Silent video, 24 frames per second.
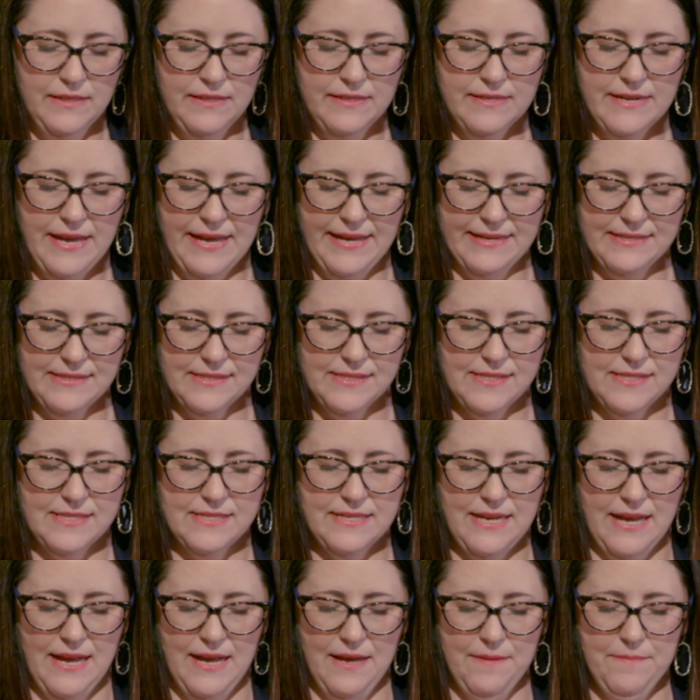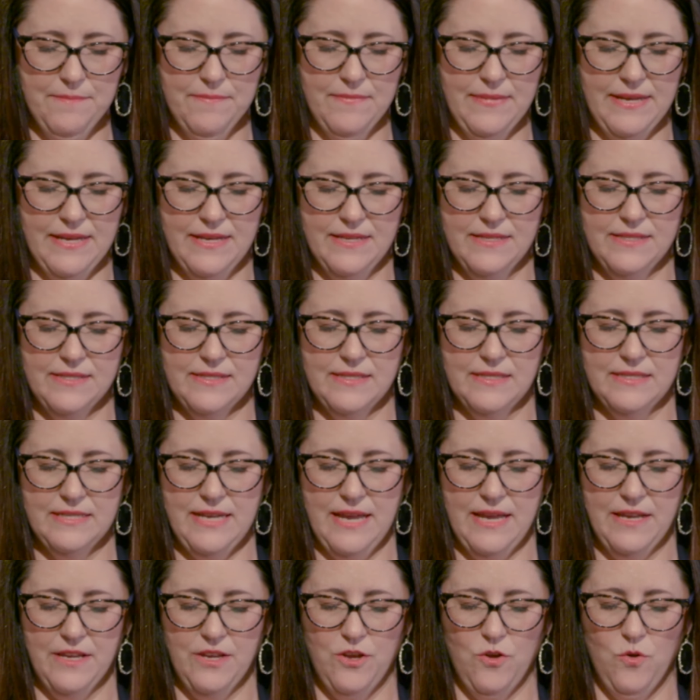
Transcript: Next step is to take